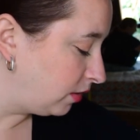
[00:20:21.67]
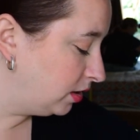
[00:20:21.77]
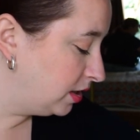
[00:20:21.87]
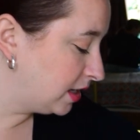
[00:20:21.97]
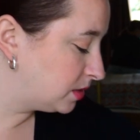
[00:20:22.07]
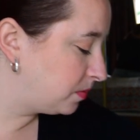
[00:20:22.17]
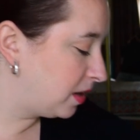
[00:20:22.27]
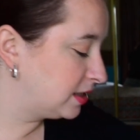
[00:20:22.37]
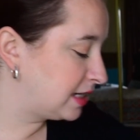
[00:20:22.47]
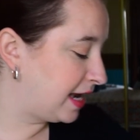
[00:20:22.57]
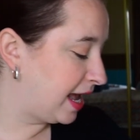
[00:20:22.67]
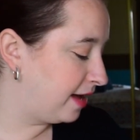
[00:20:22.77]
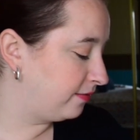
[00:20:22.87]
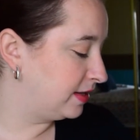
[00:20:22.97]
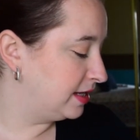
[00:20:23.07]
The next product I
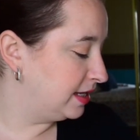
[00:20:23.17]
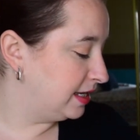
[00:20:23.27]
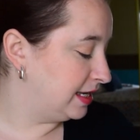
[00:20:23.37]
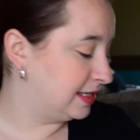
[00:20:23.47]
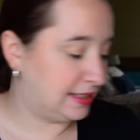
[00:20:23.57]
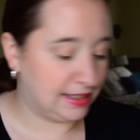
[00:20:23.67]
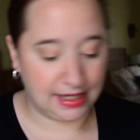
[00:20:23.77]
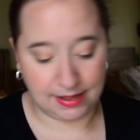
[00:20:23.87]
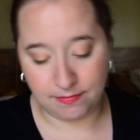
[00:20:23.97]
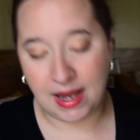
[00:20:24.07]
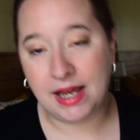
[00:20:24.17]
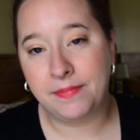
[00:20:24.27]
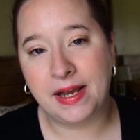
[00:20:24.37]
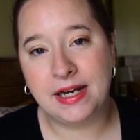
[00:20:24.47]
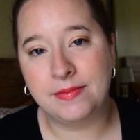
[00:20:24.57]
have is the makeup
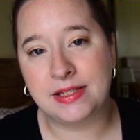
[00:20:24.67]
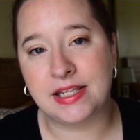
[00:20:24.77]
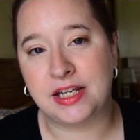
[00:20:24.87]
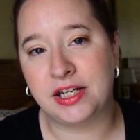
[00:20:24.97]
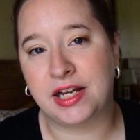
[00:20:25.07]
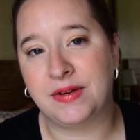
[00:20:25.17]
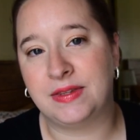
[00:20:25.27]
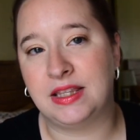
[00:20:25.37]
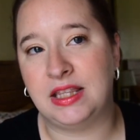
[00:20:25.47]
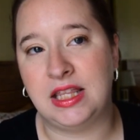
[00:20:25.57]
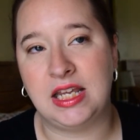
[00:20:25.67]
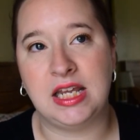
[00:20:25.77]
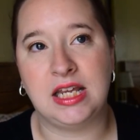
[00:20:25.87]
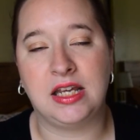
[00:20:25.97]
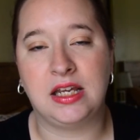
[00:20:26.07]
item. Since I took out
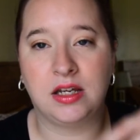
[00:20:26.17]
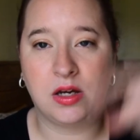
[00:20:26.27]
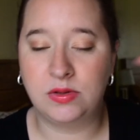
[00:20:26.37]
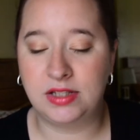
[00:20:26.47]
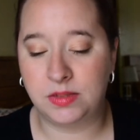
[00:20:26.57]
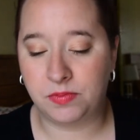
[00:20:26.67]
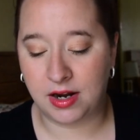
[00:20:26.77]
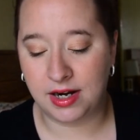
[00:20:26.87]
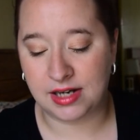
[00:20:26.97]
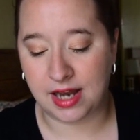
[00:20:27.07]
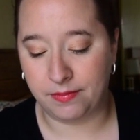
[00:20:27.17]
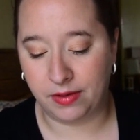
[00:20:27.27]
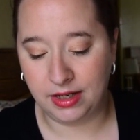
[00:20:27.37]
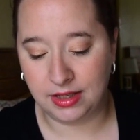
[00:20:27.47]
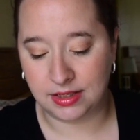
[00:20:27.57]
the Kosas product, I'm
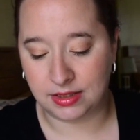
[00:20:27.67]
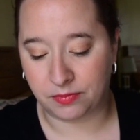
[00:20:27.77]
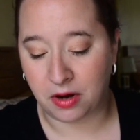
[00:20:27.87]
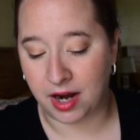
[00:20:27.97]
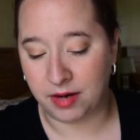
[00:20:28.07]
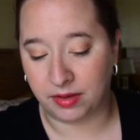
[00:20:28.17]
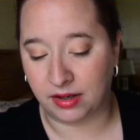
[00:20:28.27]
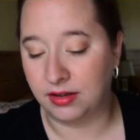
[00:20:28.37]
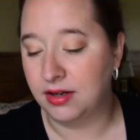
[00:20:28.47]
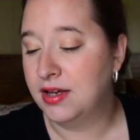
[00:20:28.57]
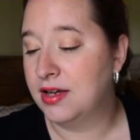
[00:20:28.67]
putting in this primer.